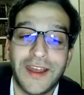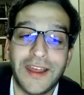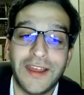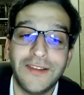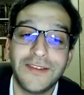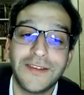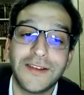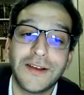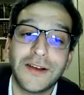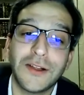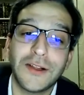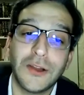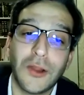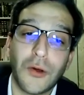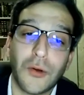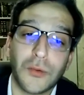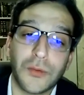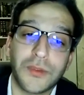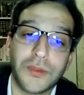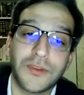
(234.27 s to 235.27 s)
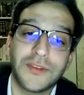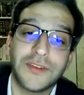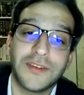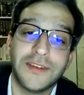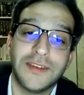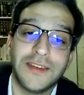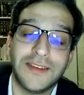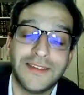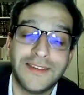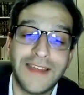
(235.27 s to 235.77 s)
Is clothes
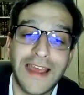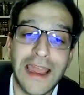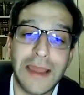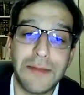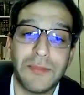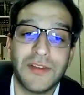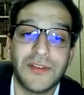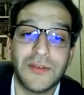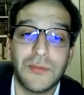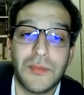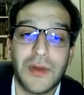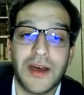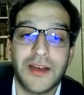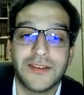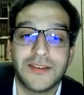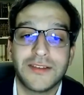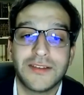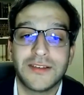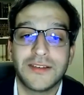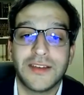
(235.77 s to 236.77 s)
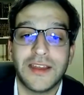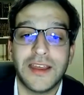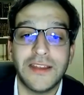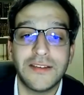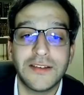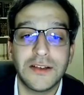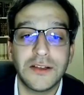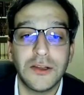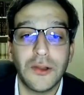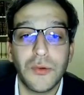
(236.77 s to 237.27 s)
the same as masks?
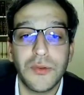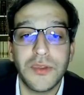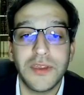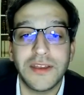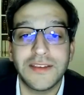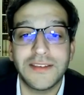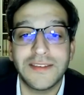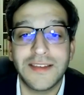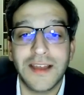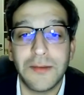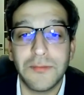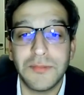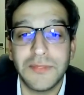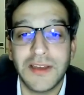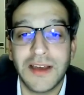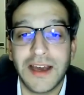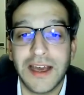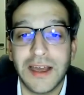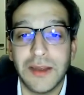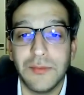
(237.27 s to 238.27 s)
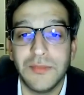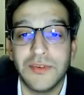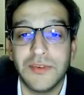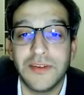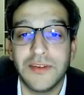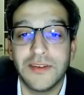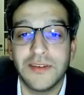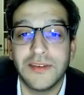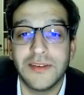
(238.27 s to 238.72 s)
Is clothing something